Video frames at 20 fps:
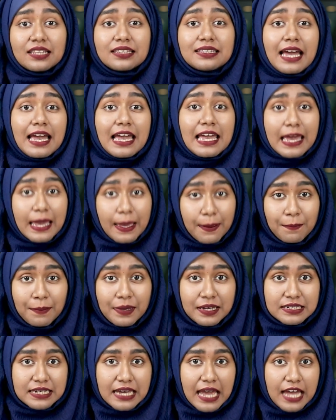the
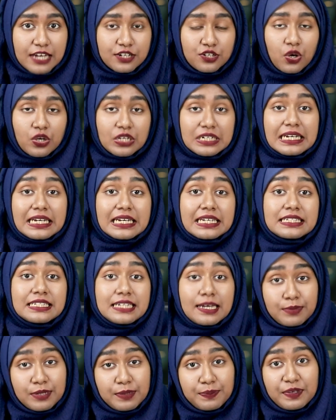embed add-on in
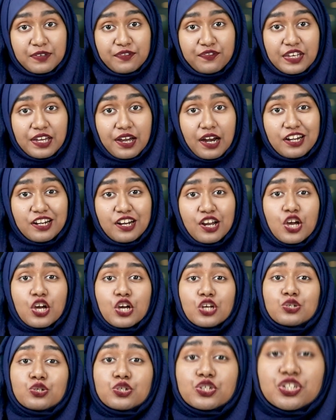WPVR to